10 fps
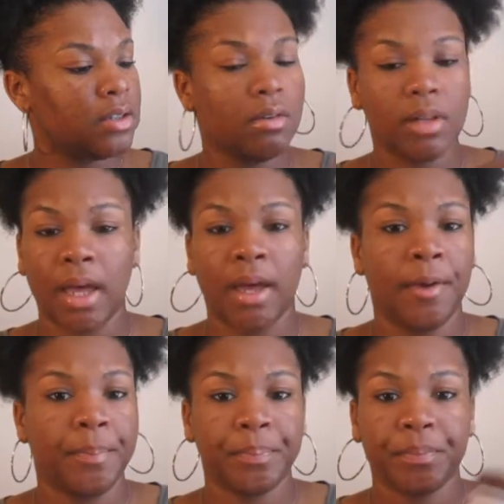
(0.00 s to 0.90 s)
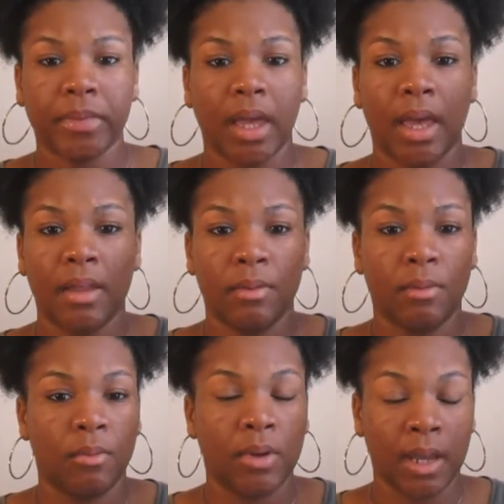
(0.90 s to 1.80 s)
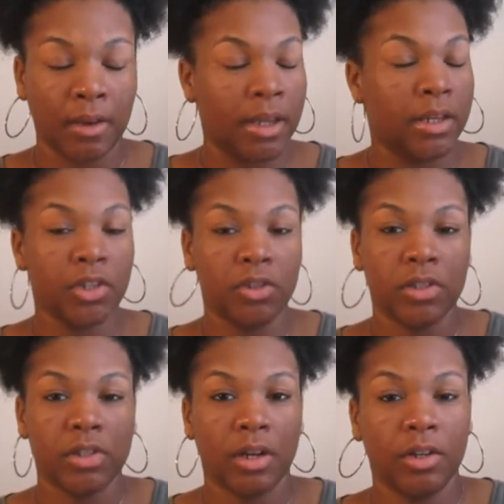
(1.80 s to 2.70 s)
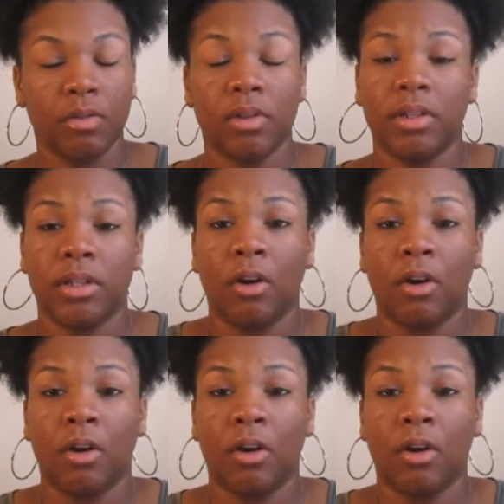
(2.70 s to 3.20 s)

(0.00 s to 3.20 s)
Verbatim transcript: know live when I initially started doing the